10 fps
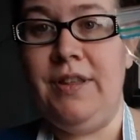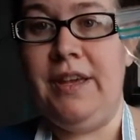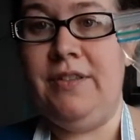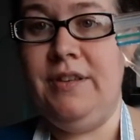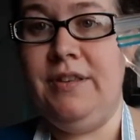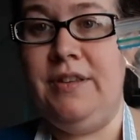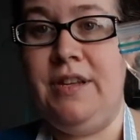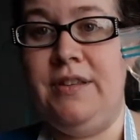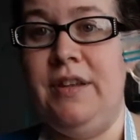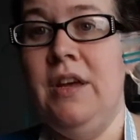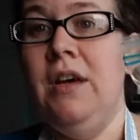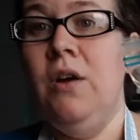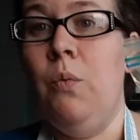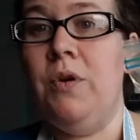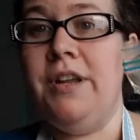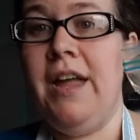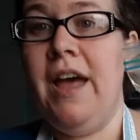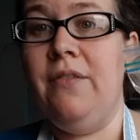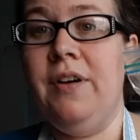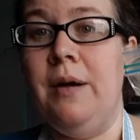Like this needs
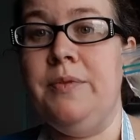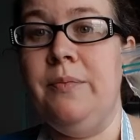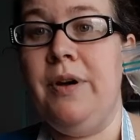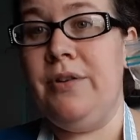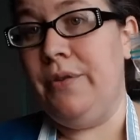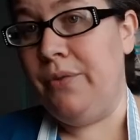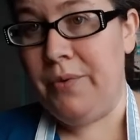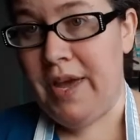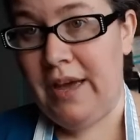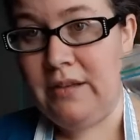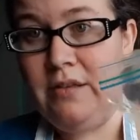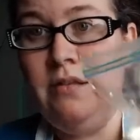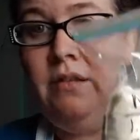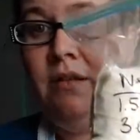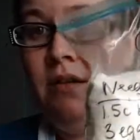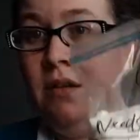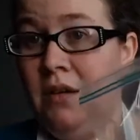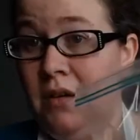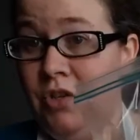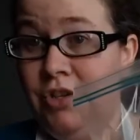1.5 cups of butter and 3 eggs
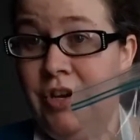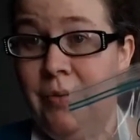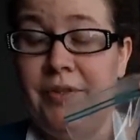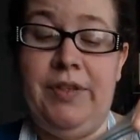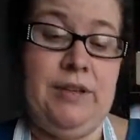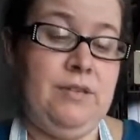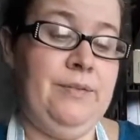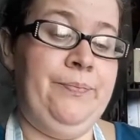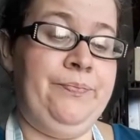to go with this.